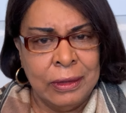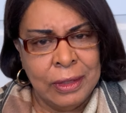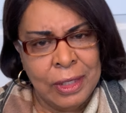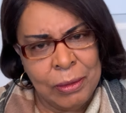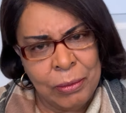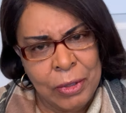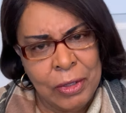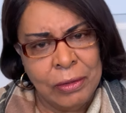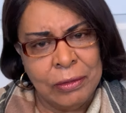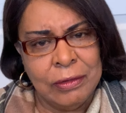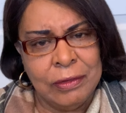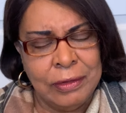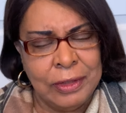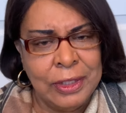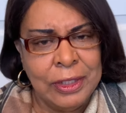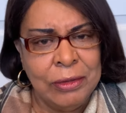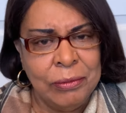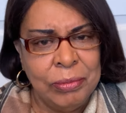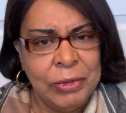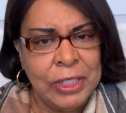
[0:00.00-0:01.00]
Come on,
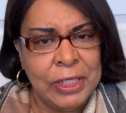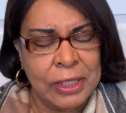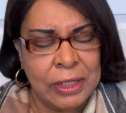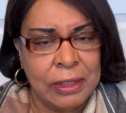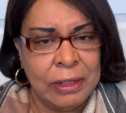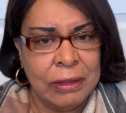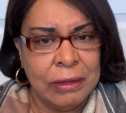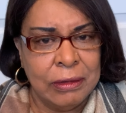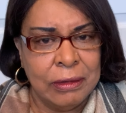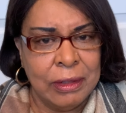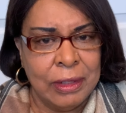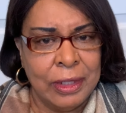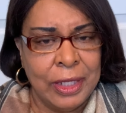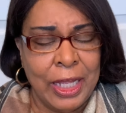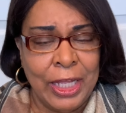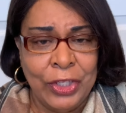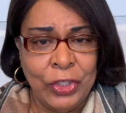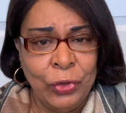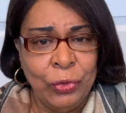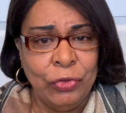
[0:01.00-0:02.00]
seek me,
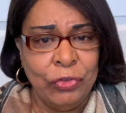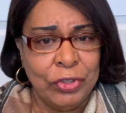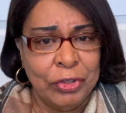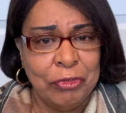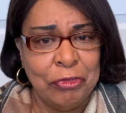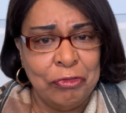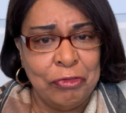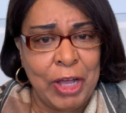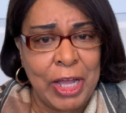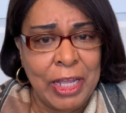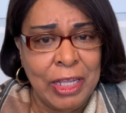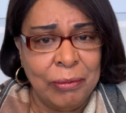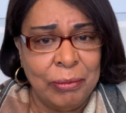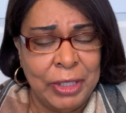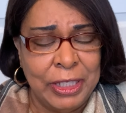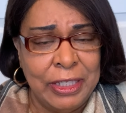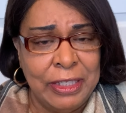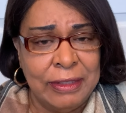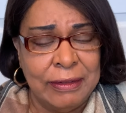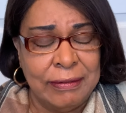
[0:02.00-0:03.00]
and you shall find
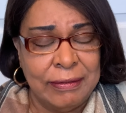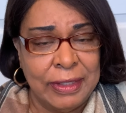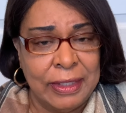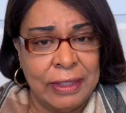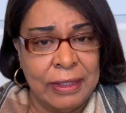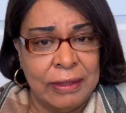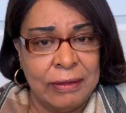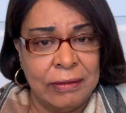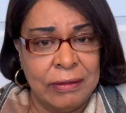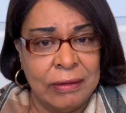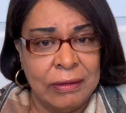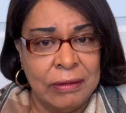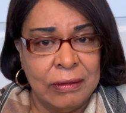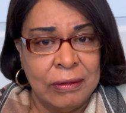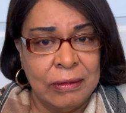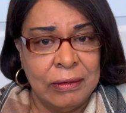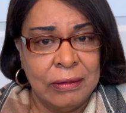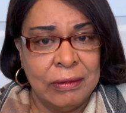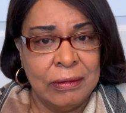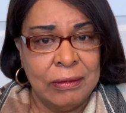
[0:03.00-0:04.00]
me, he says.
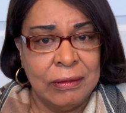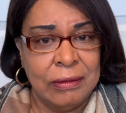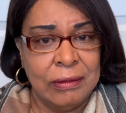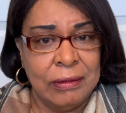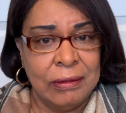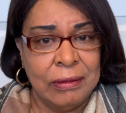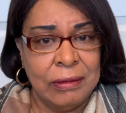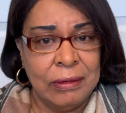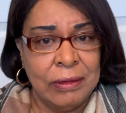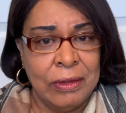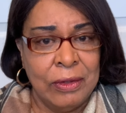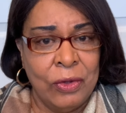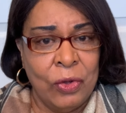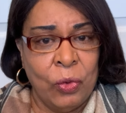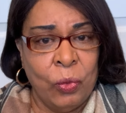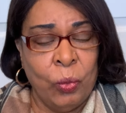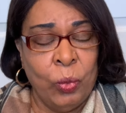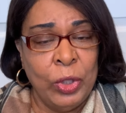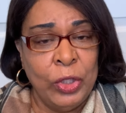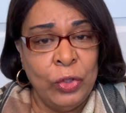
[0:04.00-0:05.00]

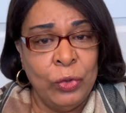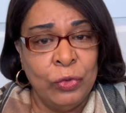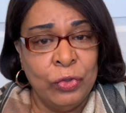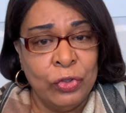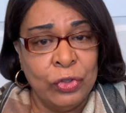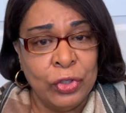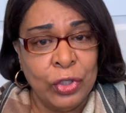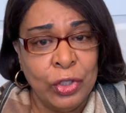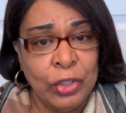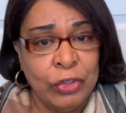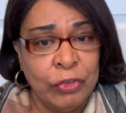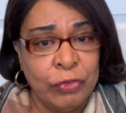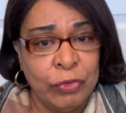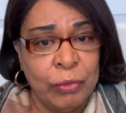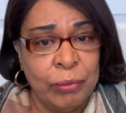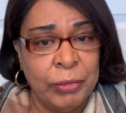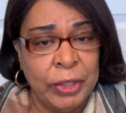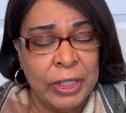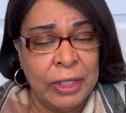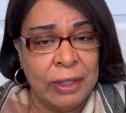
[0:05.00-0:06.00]
When you search
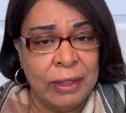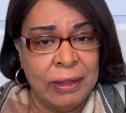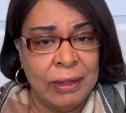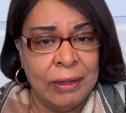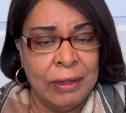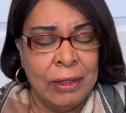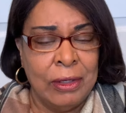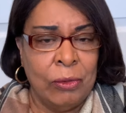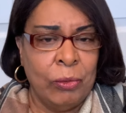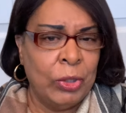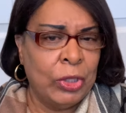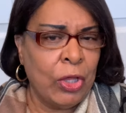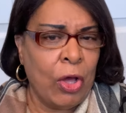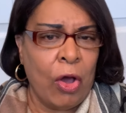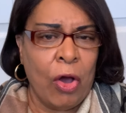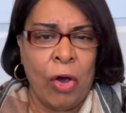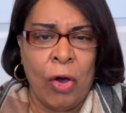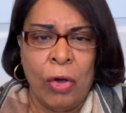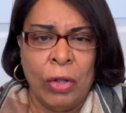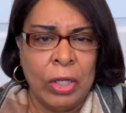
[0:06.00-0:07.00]
for me with
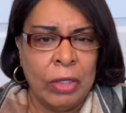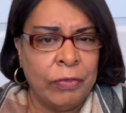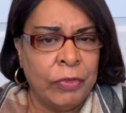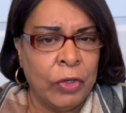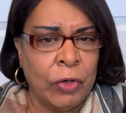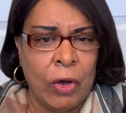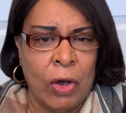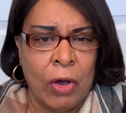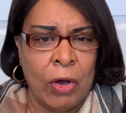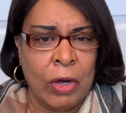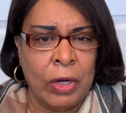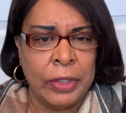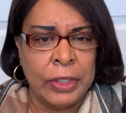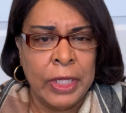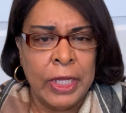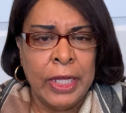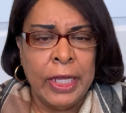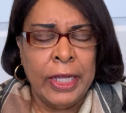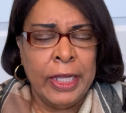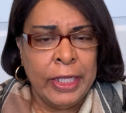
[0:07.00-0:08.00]
all of your heart,
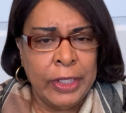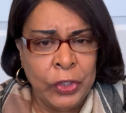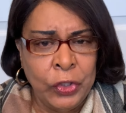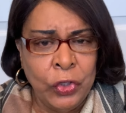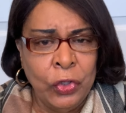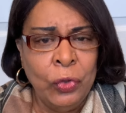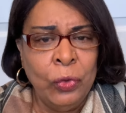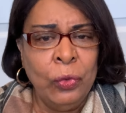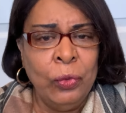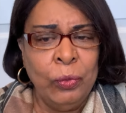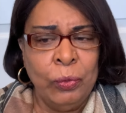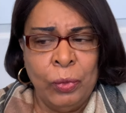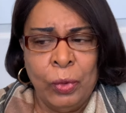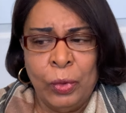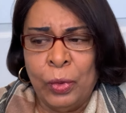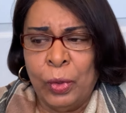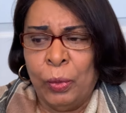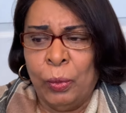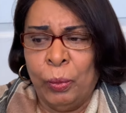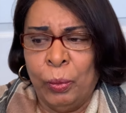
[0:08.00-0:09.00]
you
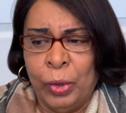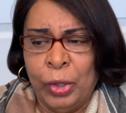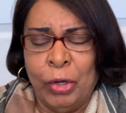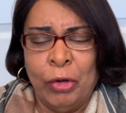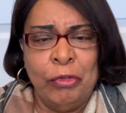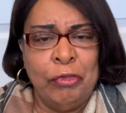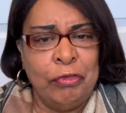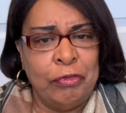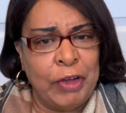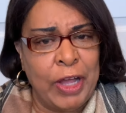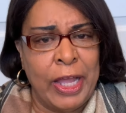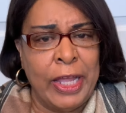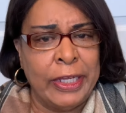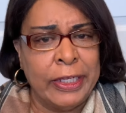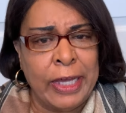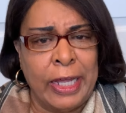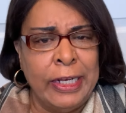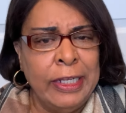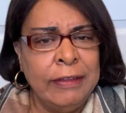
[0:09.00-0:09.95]
will find God.